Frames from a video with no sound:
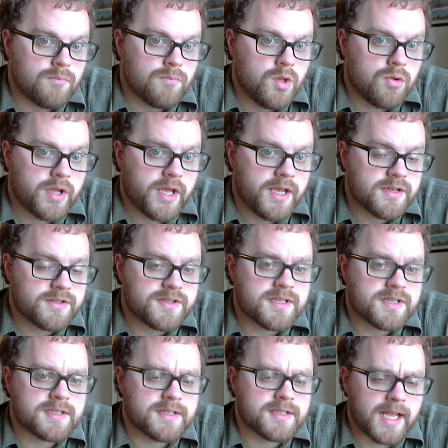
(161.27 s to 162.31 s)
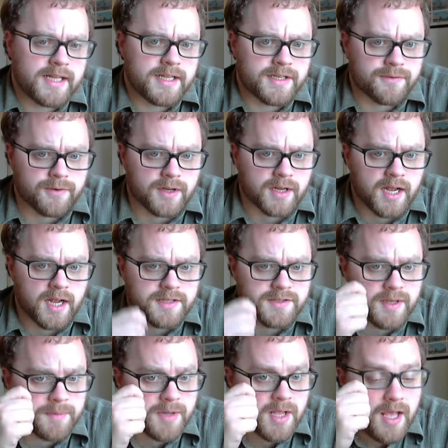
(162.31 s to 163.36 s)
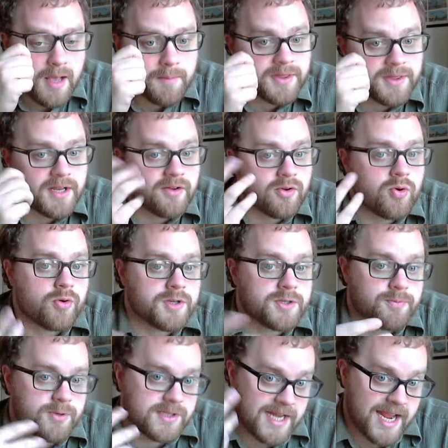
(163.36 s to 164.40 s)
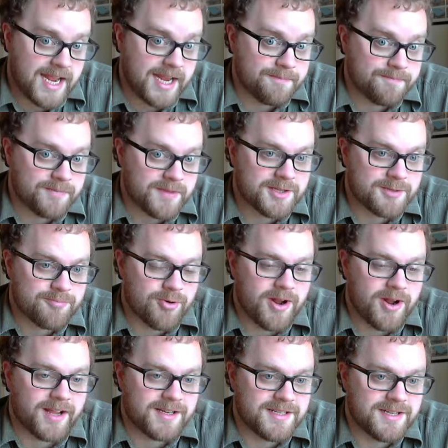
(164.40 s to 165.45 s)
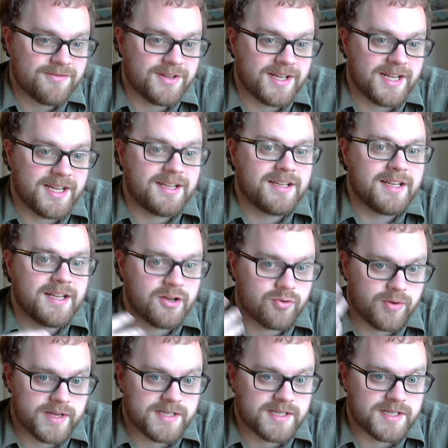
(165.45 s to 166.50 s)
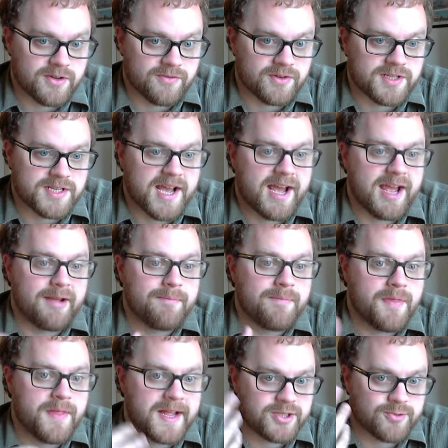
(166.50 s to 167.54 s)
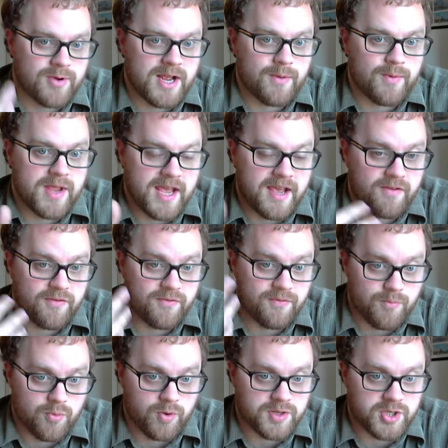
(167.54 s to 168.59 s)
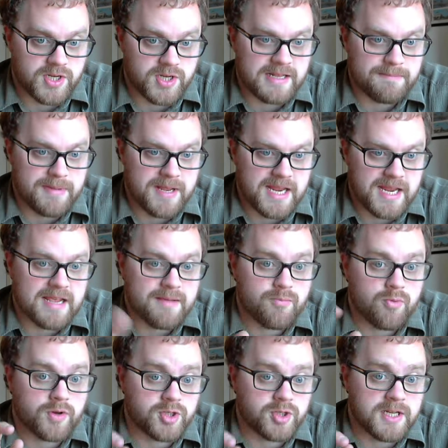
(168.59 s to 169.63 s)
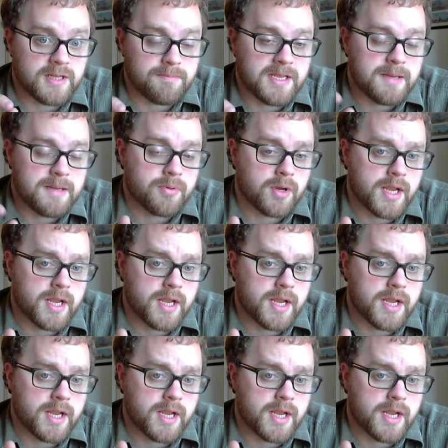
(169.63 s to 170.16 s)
Okay, so it's a slightly different concept. But then, of course, we're saying this productivity increases over time. That's why we have more GDP and more GDP per